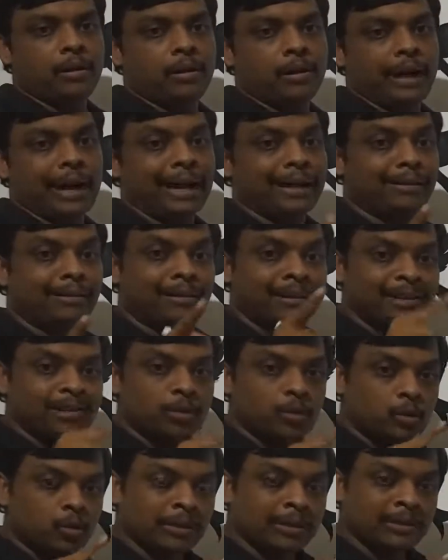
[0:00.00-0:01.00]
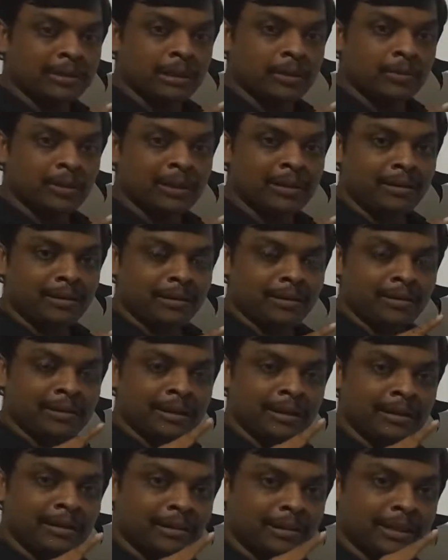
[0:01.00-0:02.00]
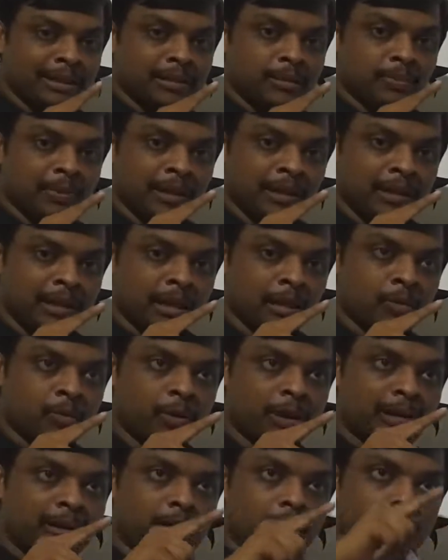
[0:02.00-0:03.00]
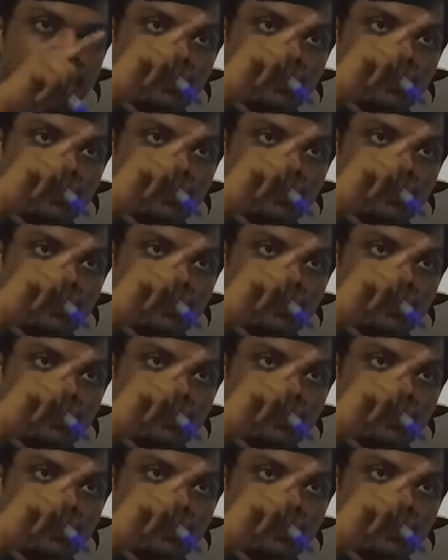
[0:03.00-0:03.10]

at least 2 is given, then its meaning is what?